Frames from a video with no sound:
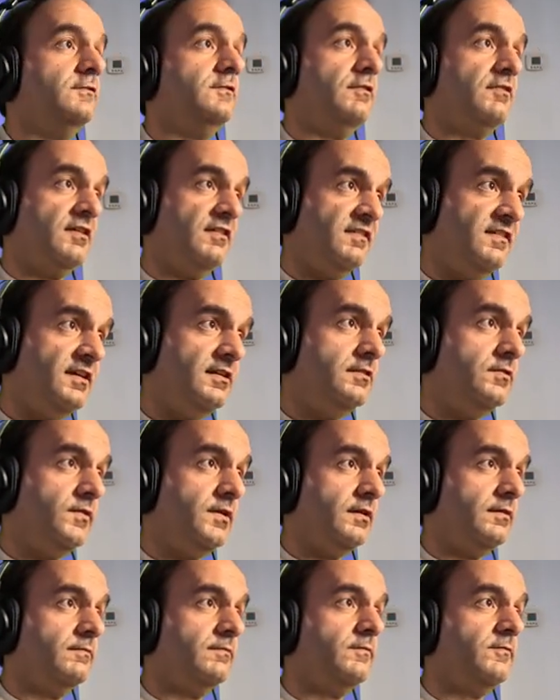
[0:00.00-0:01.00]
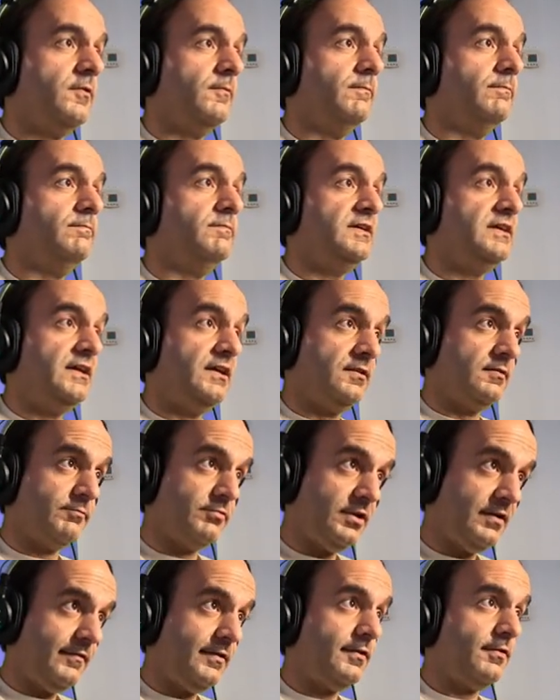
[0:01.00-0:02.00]
She's continuing from being in the
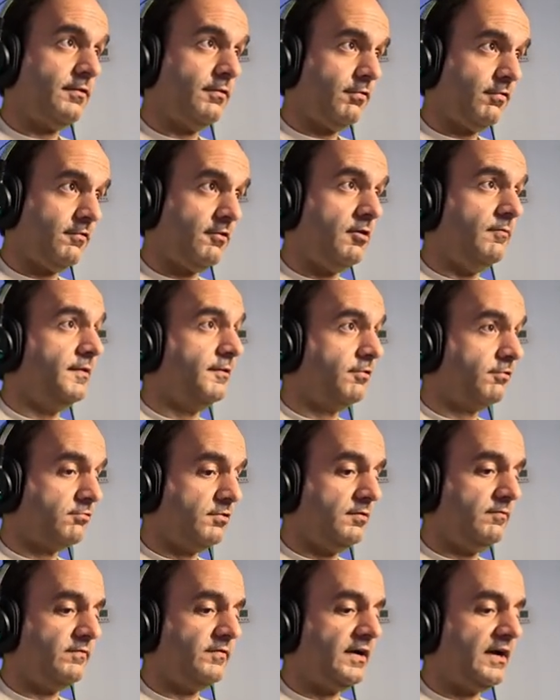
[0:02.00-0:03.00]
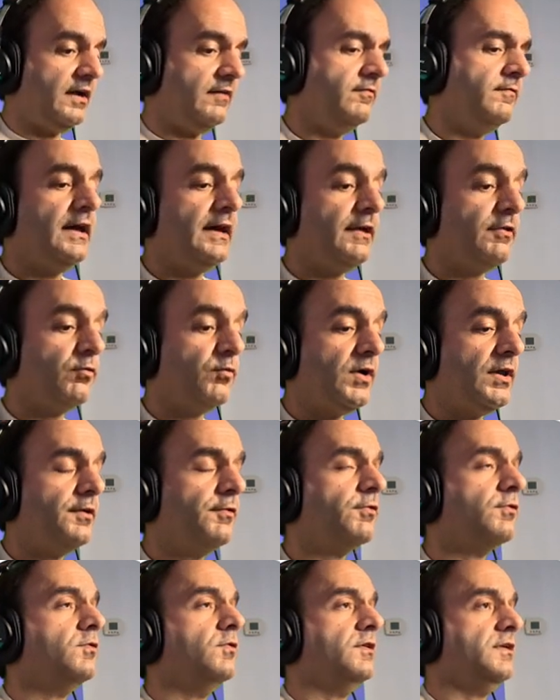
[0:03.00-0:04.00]
previous installment, Scream 5, as
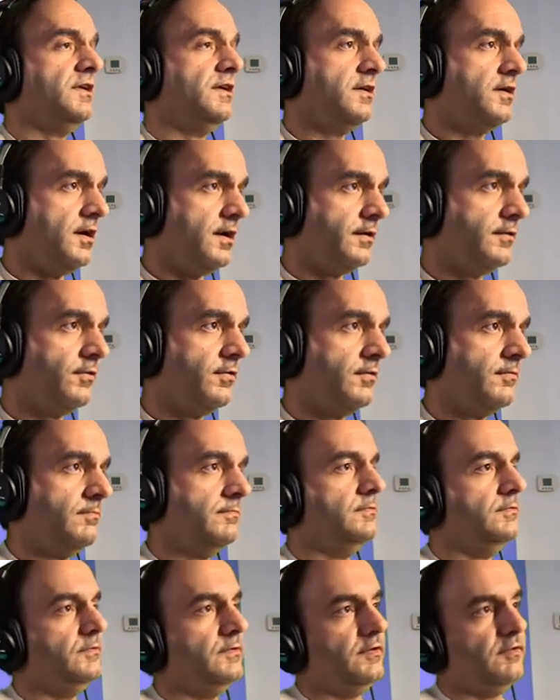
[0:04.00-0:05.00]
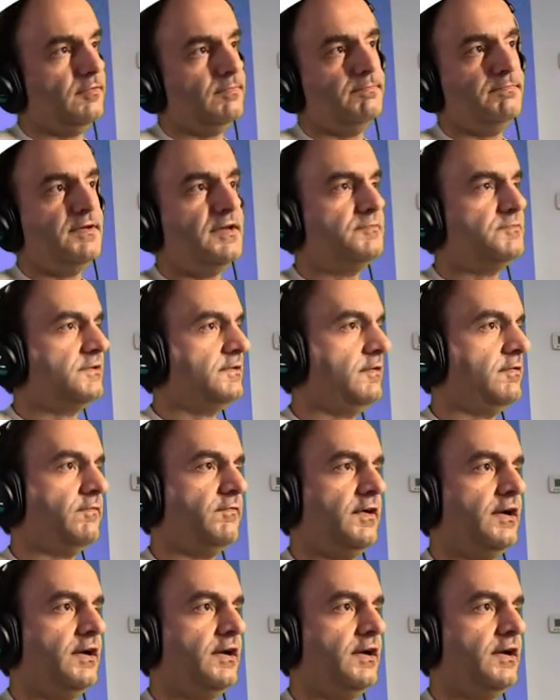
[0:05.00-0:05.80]
well as Courteney Cox, who has been with this